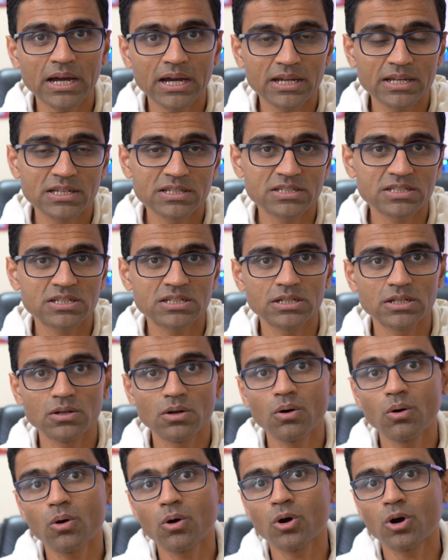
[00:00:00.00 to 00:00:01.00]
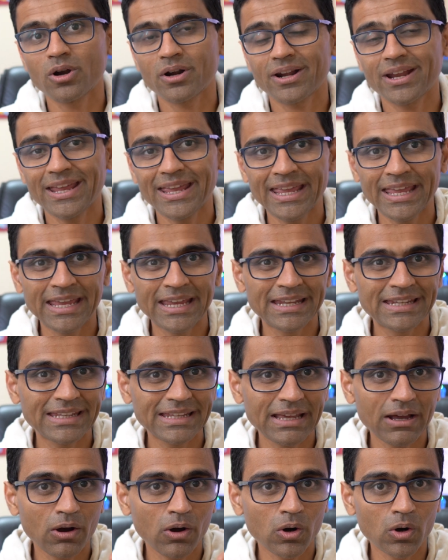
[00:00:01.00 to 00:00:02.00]
IST or 8
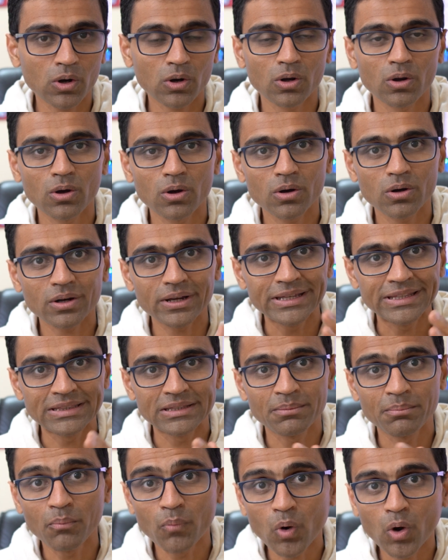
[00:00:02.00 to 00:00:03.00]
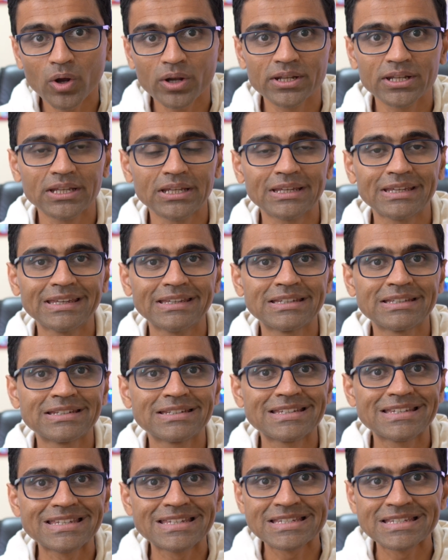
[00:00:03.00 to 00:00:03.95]
o'clock in the morning in